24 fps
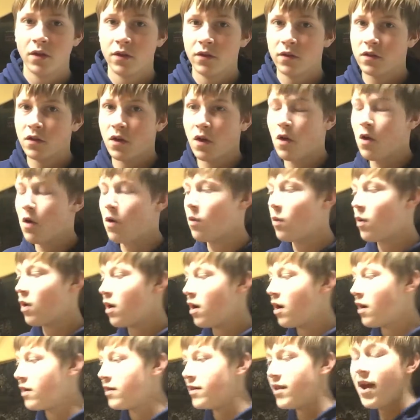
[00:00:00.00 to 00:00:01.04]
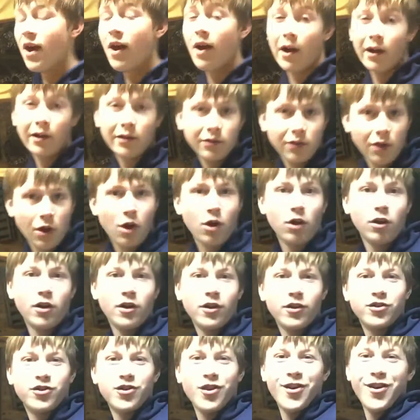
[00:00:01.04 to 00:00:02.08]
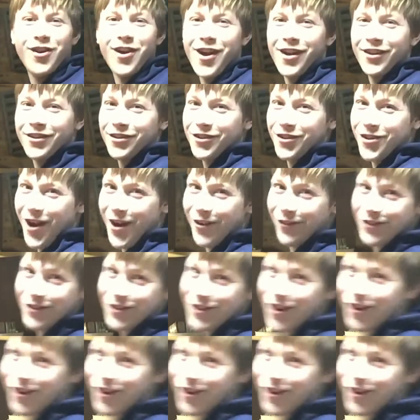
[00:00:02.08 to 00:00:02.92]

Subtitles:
So yeah, I'll show you guys the graphics